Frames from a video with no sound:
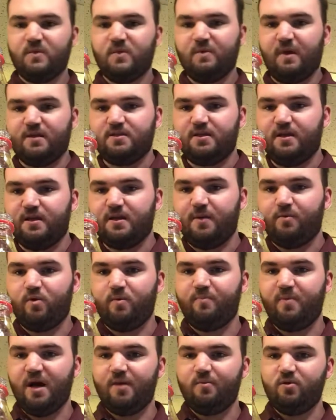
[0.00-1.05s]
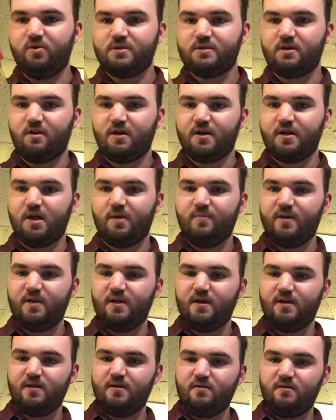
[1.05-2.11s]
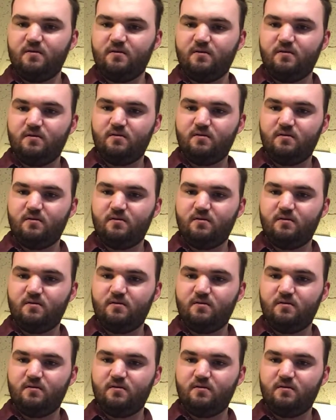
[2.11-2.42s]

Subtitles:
And I see a couple bubbles start coming in.